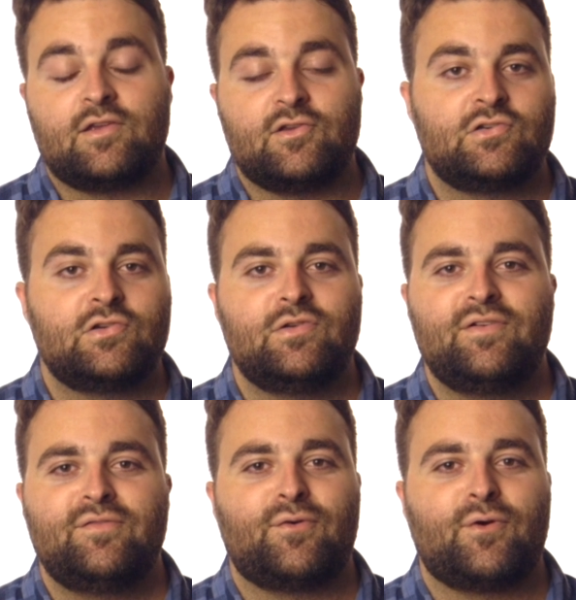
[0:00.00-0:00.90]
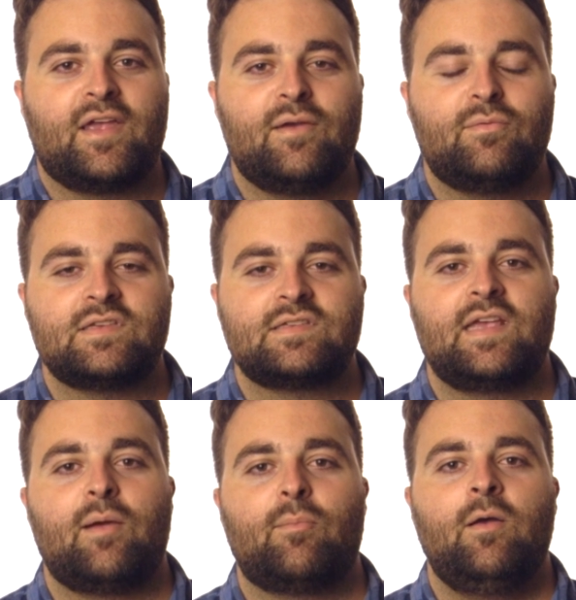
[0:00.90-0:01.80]
that you're shooting in 4K with this
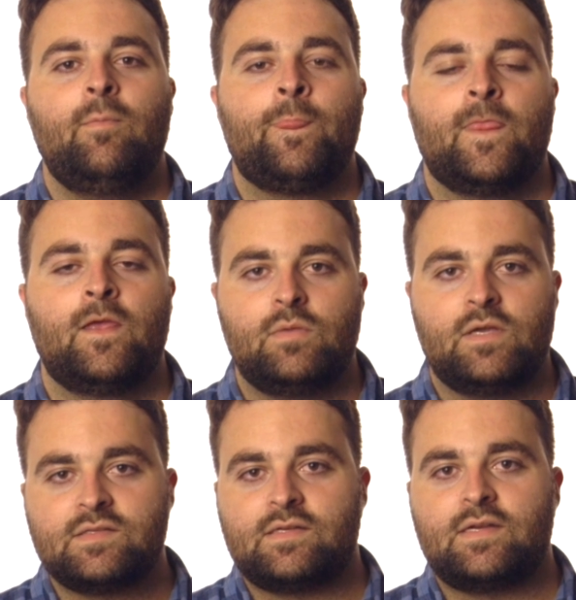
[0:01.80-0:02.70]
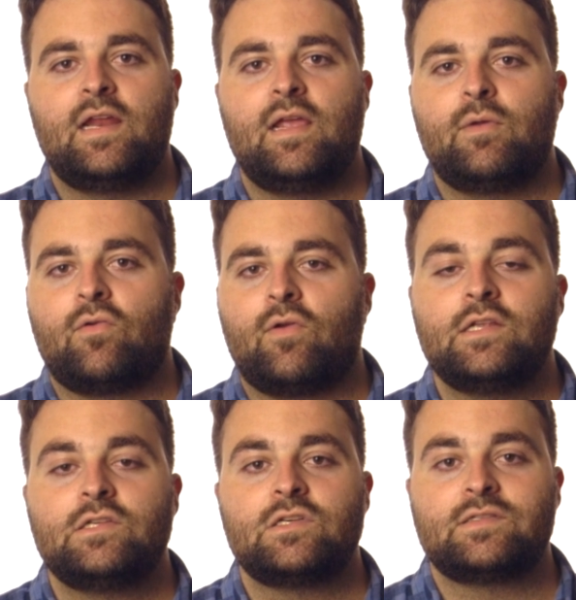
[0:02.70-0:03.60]
camera, because the dynamic
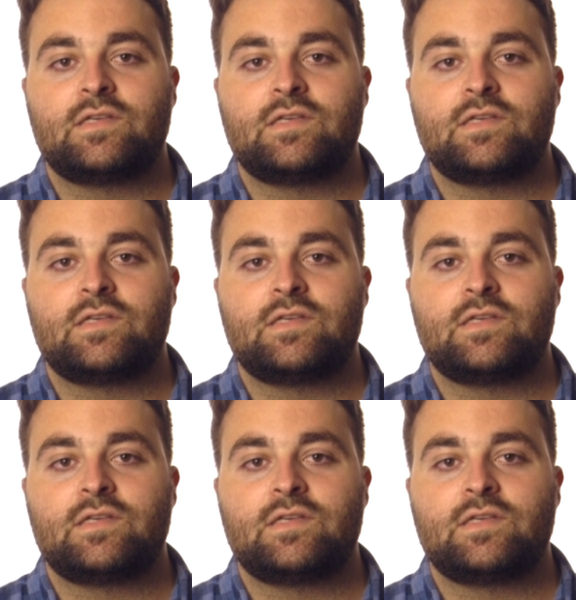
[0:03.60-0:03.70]
range is